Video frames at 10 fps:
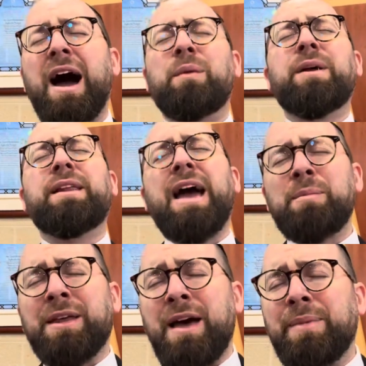I really am
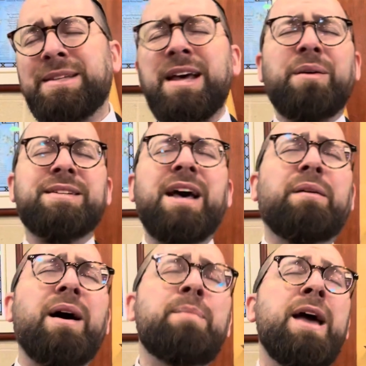like them," etc.,
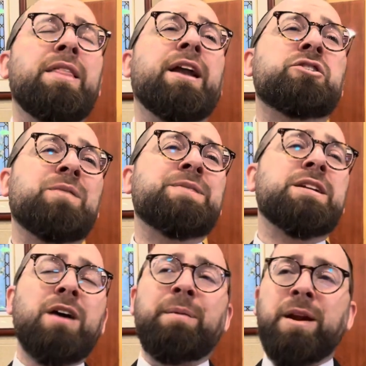etc. Then Hashem
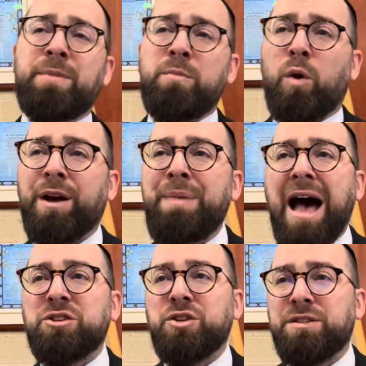says, "Okay, I'm going to be more
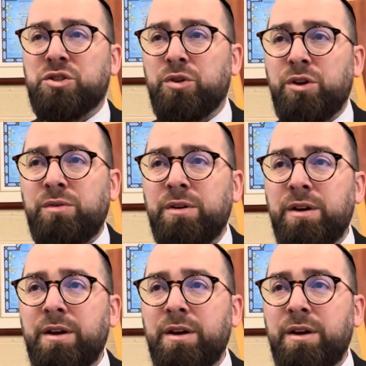compassionate to you."